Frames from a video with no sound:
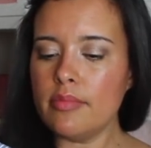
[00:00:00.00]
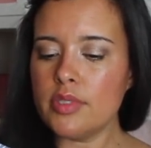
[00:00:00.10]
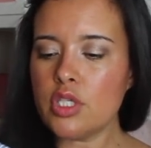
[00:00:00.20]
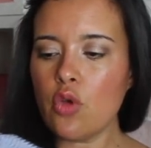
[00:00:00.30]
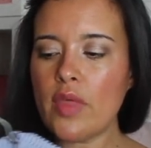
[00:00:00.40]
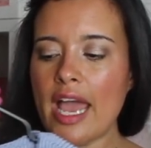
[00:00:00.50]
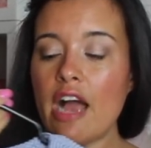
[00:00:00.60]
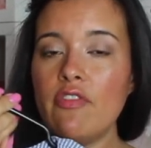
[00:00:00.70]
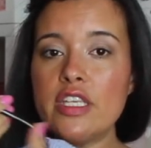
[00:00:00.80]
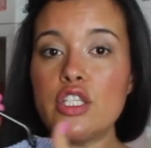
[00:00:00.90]
So they
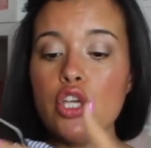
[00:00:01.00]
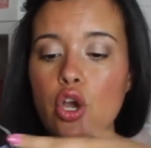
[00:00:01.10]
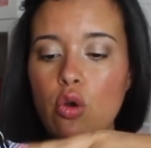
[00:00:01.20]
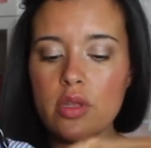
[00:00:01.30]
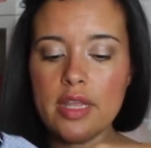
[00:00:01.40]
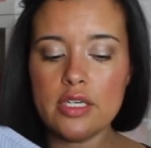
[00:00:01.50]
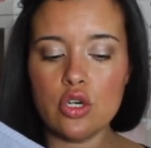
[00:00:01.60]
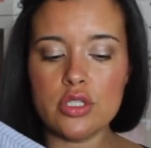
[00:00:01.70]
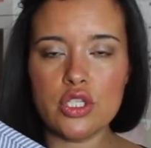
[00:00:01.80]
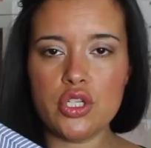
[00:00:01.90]
have this yoke that
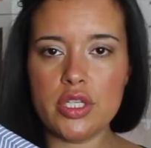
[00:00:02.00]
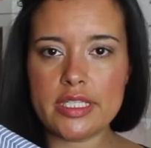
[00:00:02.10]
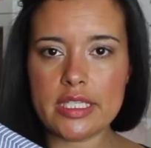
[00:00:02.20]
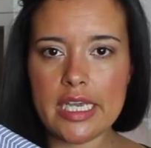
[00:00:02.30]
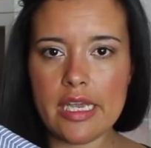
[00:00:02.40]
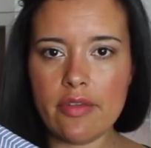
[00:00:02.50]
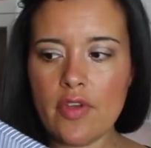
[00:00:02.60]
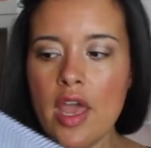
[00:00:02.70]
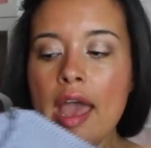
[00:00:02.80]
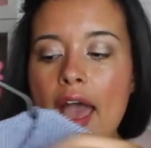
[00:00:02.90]
turns into the sleeve,
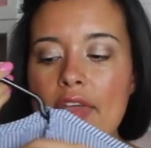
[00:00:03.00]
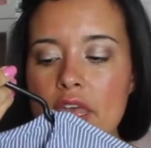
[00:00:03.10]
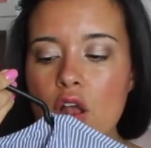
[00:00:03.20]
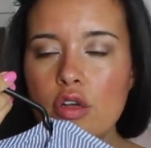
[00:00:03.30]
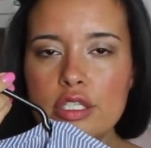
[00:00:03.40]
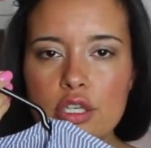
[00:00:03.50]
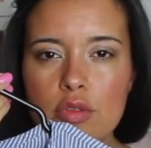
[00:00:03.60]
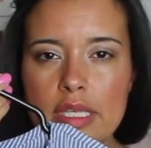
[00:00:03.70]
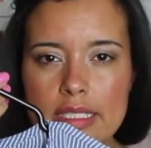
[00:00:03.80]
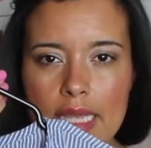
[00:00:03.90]
and then also
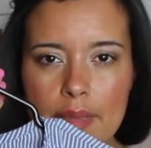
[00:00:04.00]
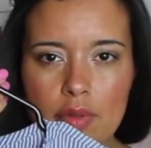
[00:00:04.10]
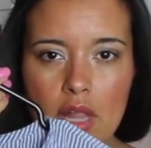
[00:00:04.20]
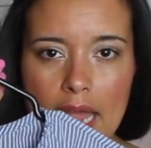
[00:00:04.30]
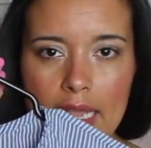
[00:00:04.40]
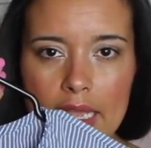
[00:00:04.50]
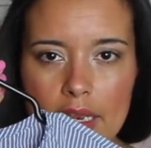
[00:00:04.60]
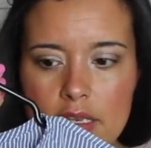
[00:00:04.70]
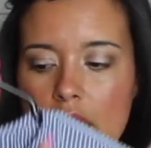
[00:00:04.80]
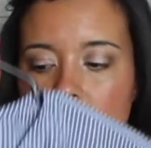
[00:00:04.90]
this like
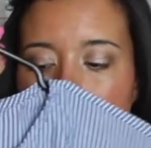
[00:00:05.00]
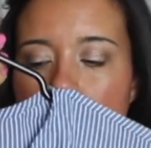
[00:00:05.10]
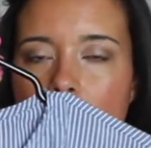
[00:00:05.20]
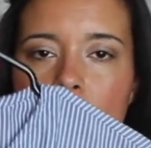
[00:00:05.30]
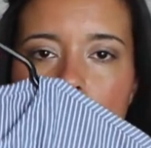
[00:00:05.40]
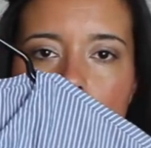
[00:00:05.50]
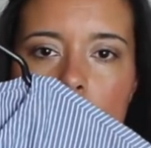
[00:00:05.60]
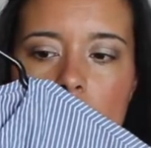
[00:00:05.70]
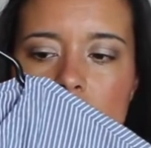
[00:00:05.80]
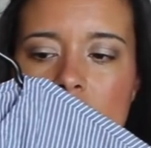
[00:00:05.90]
placket, and then you have the
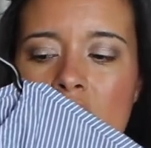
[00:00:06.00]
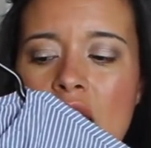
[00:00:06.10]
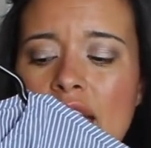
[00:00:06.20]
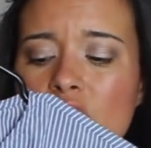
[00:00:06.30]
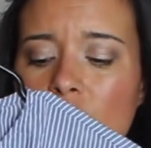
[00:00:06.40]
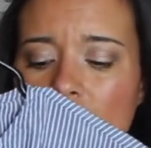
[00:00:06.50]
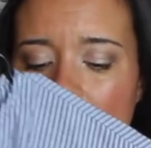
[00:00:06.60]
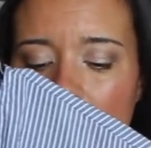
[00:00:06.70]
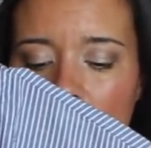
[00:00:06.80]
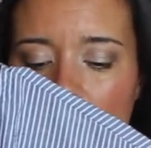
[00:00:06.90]
bodice. And so I
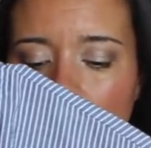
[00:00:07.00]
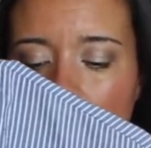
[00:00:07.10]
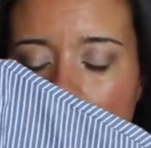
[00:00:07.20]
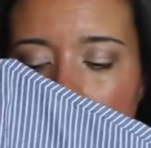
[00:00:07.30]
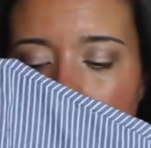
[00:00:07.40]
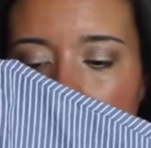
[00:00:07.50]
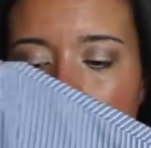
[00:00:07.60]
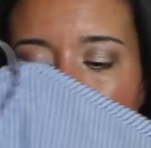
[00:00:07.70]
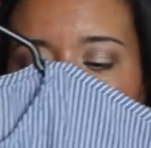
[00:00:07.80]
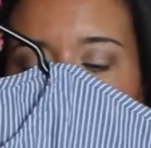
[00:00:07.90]
kind of felt like
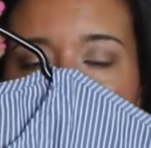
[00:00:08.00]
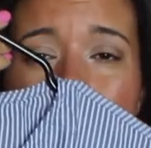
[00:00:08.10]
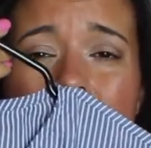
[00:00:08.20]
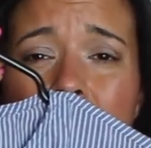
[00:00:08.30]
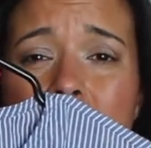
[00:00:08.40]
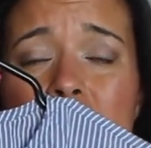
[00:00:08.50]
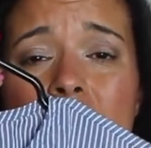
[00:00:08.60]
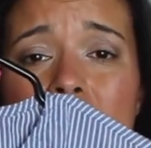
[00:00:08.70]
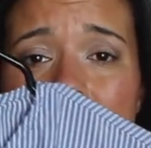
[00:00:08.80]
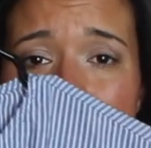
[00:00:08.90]
I could have
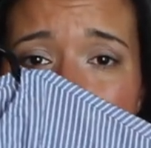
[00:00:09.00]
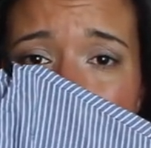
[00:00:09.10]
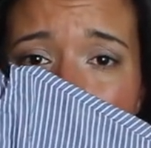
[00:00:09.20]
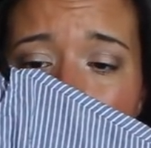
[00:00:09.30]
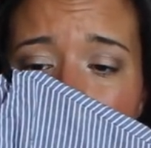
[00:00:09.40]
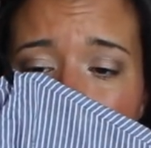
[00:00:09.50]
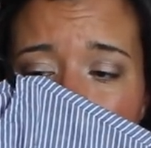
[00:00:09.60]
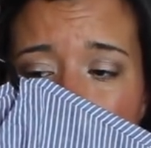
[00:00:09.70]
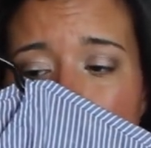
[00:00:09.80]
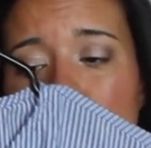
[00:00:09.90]
done this in the
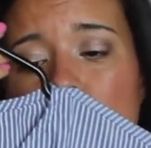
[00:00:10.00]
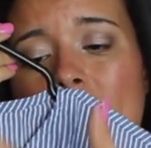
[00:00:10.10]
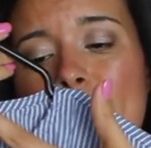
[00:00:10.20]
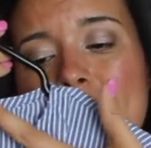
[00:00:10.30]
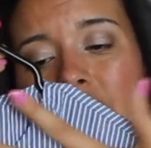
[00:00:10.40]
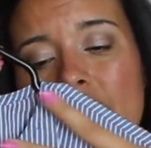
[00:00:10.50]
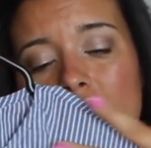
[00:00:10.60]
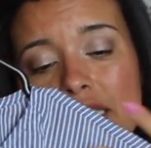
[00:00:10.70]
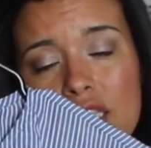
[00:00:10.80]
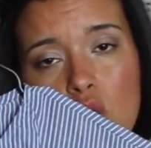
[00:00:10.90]
vertical stripes, and
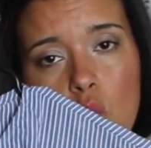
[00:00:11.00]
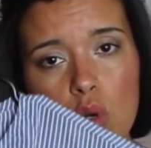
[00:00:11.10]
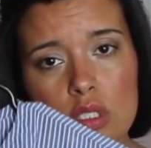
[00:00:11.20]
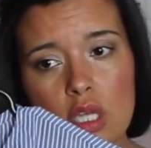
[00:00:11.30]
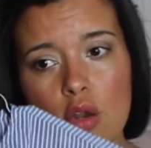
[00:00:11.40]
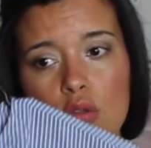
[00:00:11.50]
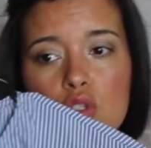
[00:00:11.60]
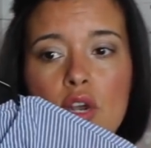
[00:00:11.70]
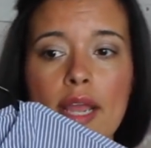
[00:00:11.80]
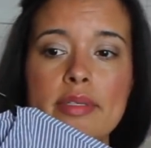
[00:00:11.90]
this in the horizontal
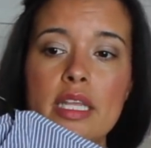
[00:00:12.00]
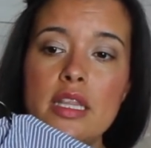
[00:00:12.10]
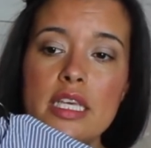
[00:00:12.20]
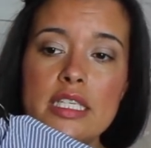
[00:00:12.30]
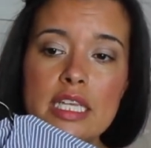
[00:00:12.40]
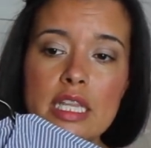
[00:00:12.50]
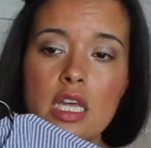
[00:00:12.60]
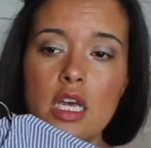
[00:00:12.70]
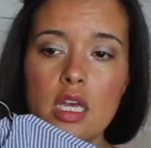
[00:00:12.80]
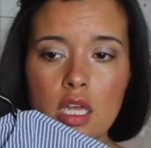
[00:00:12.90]
stripes, and this in
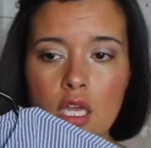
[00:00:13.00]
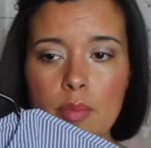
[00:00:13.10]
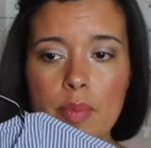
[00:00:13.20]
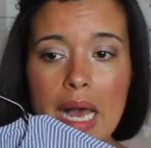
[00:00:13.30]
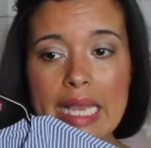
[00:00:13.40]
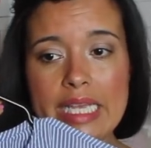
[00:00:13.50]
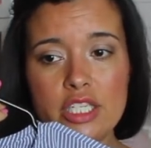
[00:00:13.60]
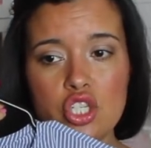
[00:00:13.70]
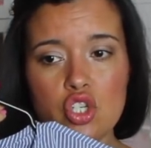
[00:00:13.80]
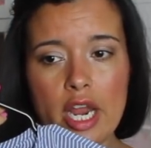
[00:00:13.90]
the bias
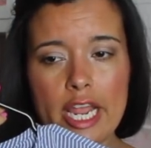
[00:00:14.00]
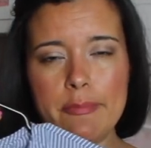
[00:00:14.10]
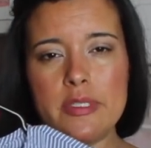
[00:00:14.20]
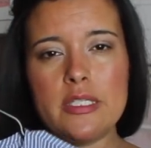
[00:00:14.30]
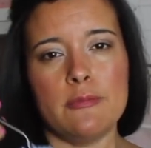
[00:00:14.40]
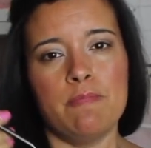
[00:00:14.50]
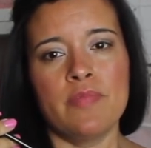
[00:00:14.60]
stripes.